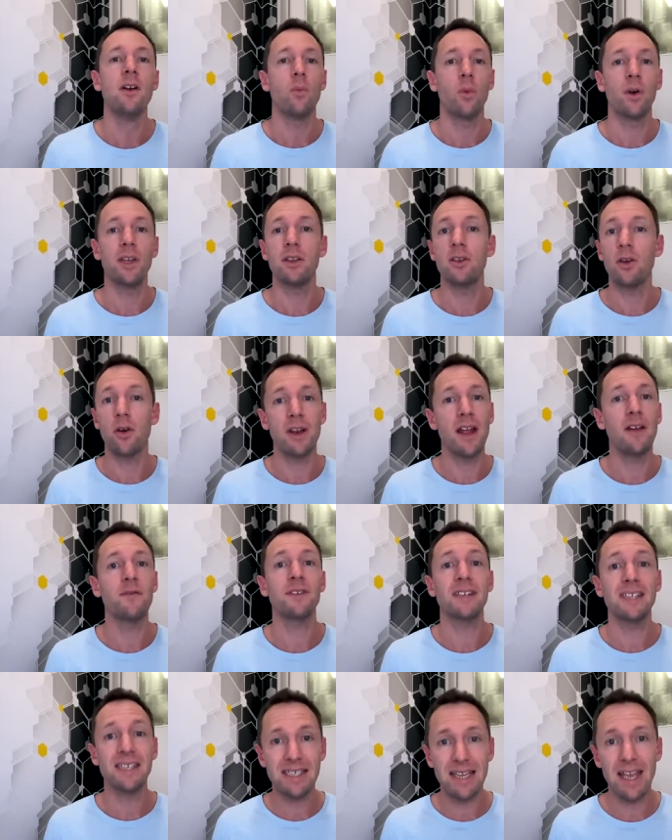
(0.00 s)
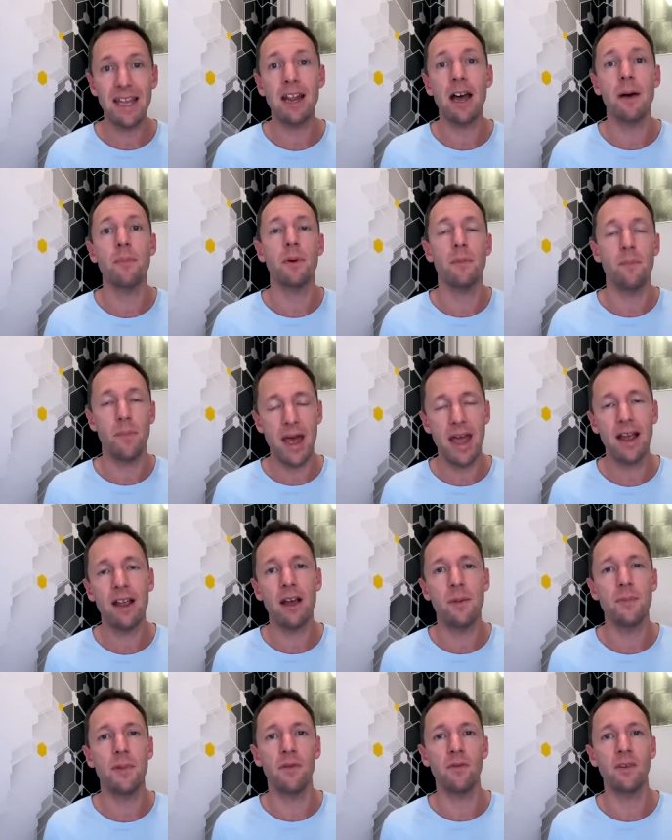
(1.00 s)
where you don't have to set up and pack
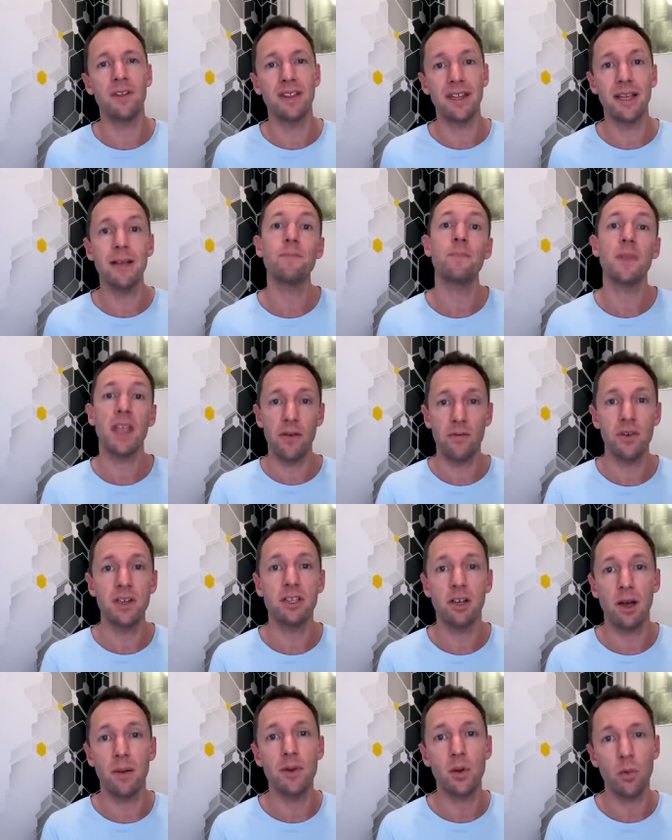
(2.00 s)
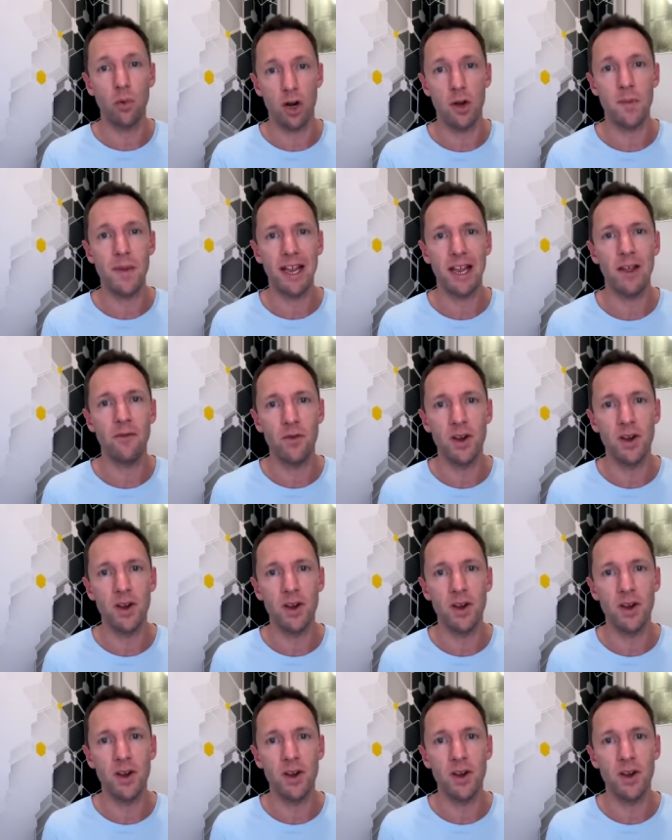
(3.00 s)
up everything every time you want to make a